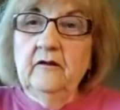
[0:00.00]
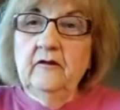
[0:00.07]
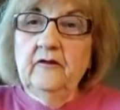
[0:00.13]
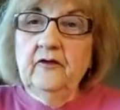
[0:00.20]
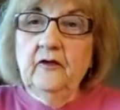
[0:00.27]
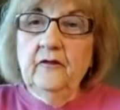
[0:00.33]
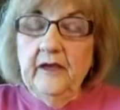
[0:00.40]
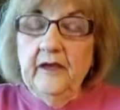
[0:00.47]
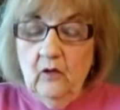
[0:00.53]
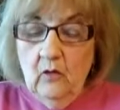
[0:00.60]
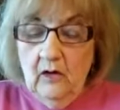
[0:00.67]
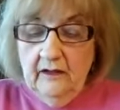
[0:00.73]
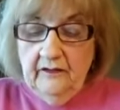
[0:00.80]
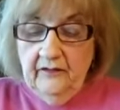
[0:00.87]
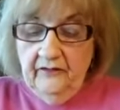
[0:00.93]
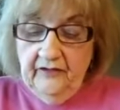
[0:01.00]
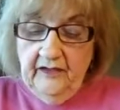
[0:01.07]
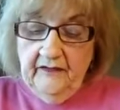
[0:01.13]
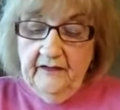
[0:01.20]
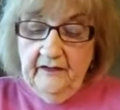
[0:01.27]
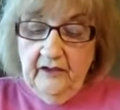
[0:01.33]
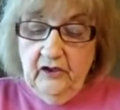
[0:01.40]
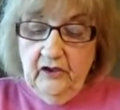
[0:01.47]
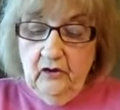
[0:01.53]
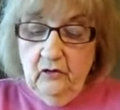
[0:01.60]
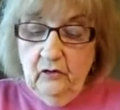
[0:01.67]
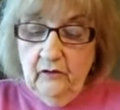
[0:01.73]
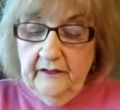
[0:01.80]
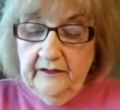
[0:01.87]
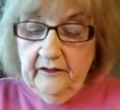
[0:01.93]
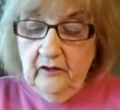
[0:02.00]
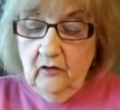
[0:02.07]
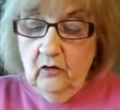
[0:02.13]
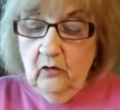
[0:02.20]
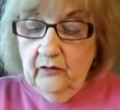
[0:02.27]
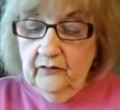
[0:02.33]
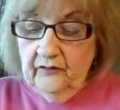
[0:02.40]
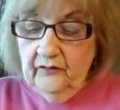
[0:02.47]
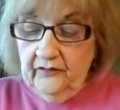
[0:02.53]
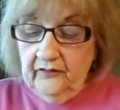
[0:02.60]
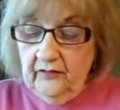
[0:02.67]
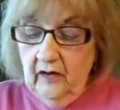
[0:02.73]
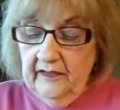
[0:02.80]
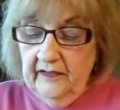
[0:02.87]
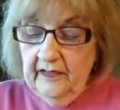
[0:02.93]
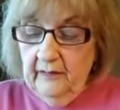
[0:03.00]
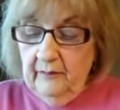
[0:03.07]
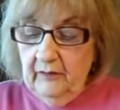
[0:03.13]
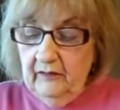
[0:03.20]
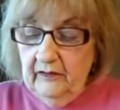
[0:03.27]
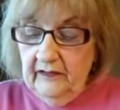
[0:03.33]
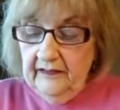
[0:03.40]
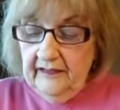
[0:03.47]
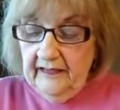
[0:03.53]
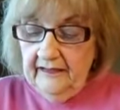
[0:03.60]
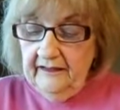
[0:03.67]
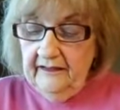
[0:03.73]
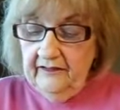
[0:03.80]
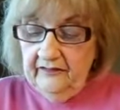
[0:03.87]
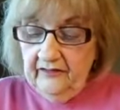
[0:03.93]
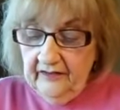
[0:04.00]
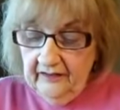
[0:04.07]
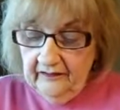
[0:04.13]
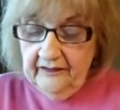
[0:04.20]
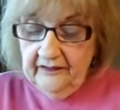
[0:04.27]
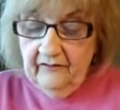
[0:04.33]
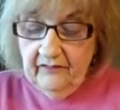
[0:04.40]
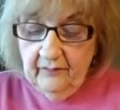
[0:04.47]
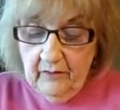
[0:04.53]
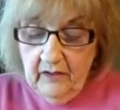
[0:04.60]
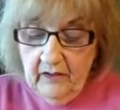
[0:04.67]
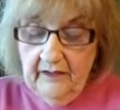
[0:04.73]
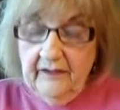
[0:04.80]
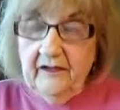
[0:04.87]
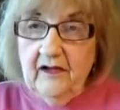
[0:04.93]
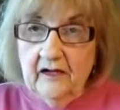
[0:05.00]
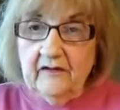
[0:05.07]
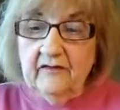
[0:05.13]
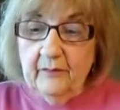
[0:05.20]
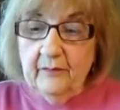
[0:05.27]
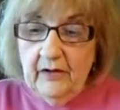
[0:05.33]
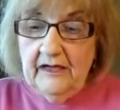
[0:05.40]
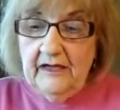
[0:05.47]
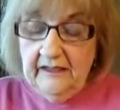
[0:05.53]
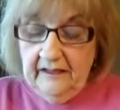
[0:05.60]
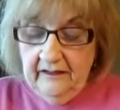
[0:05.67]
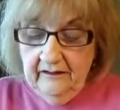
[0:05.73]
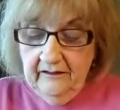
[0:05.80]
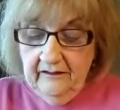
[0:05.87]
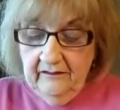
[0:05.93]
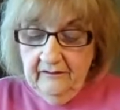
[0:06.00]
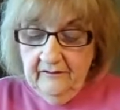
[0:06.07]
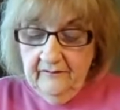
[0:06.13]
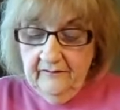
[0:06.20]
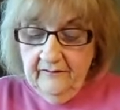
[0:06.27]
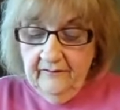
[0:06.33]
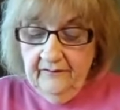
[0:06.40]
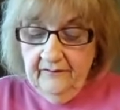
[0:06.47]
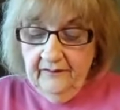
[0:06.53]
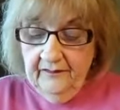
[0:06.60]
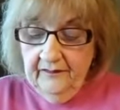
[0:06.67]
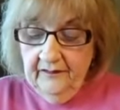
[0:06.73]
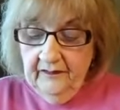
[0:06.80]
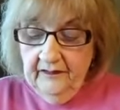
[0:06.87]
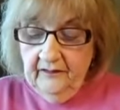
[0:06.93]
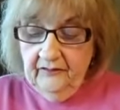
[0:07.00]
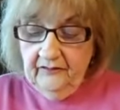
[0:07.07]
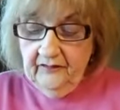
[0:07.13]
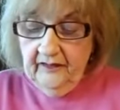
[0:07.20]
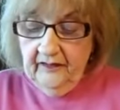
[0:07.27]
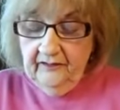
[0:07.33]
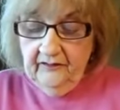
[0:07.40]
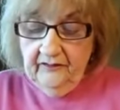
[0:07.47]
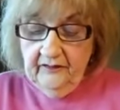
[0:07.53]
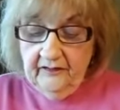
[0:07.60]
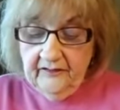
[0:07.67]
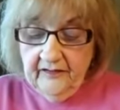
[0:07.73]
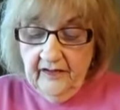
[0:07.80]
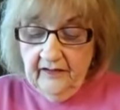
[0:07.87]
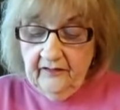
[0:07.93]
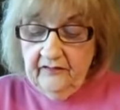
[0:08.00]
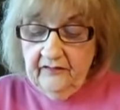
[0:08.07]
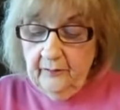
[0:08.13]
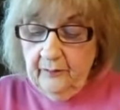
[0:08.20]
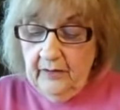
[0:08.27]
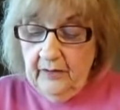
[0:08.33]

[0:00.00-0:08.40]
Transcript: So they go on to say that the cure that the Course is talking about, again, is a healing of the mind, not of the body. And it says in the text,